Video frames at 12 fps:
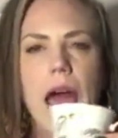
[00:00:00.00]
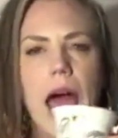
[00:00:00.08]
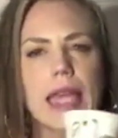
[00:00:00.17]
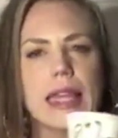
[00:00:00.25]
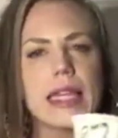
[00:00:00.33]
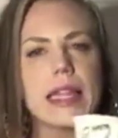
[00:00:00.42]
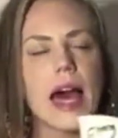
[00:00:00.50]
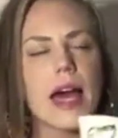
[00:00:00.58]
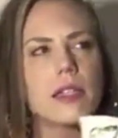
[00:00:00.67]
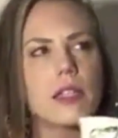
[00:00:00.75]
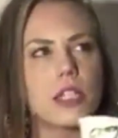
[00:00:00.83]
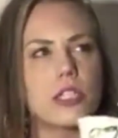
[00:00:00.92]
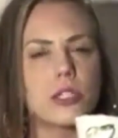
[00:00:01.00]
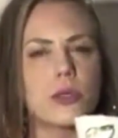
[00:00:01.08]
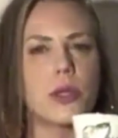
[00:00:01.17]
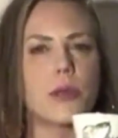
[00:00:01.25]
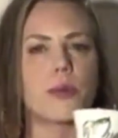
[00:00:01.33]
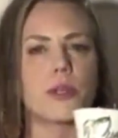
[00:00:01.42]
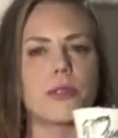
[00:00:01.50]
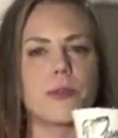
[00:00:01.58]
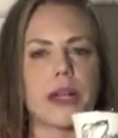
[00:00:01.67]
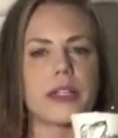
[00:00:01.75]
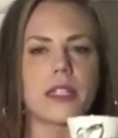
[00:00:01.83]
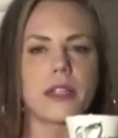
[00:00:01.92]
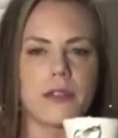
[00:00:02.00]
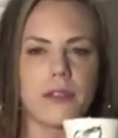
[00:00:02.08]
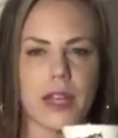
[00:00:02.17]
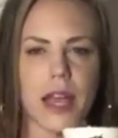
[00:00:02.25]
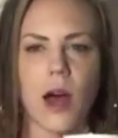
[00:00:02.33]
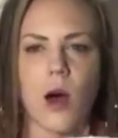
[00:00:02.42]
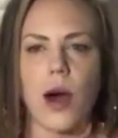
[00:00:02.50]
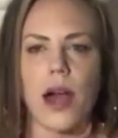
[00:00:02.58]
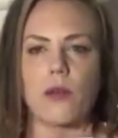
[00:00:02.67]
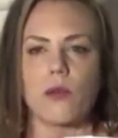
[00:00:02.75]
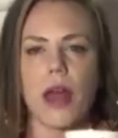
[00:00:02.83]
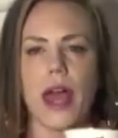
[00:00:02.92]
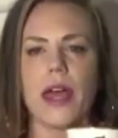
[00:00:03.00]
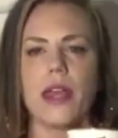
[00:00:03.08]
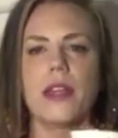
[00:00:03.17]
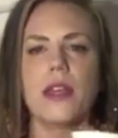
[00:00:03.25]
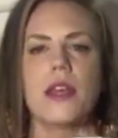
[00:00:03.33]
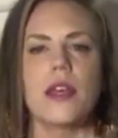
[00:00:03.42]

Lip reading: I think that had a lot to do with perspective and how I read